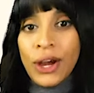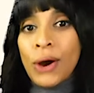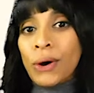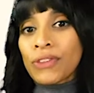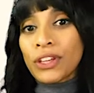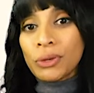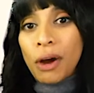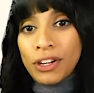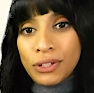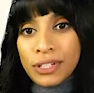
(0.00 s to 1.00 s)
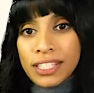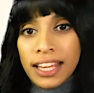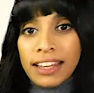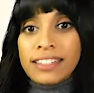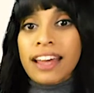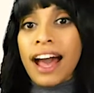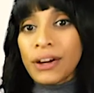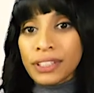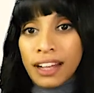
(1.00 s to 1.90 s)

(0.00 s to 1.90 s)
or that you understand how to